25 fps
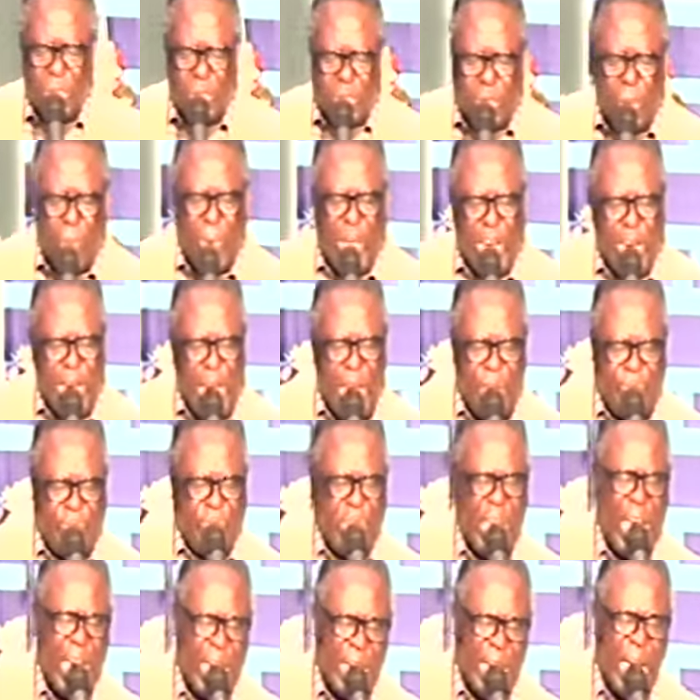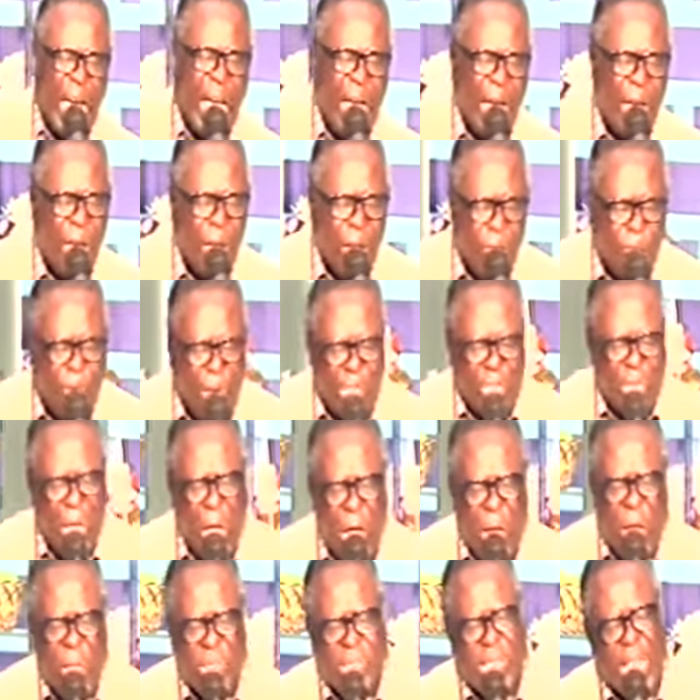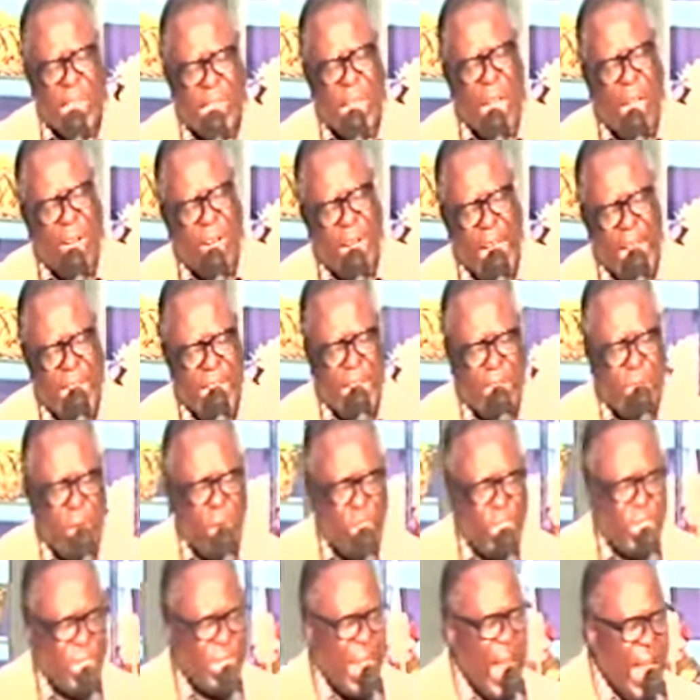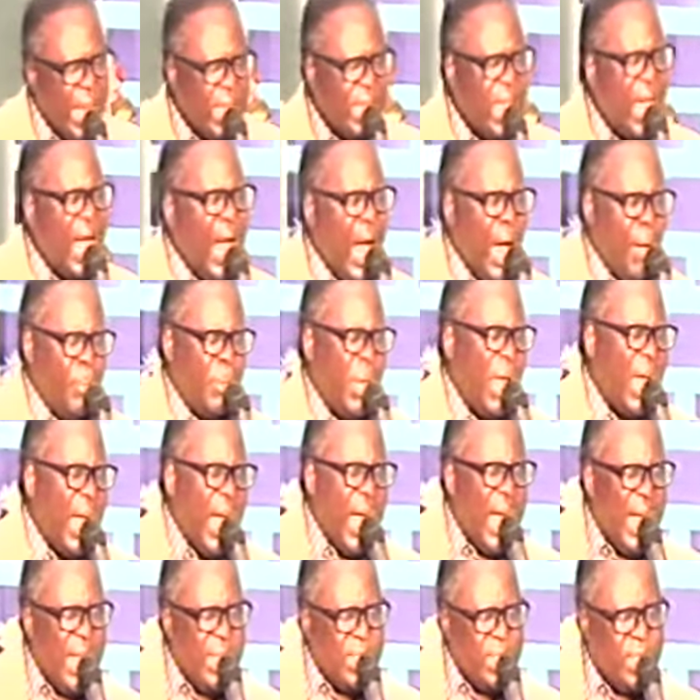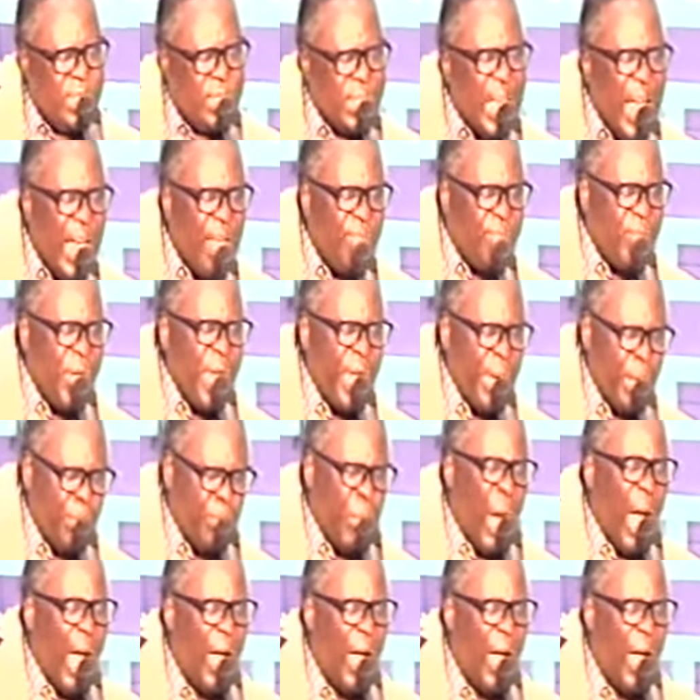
to be lifted. For those that are ready to stand up and serve him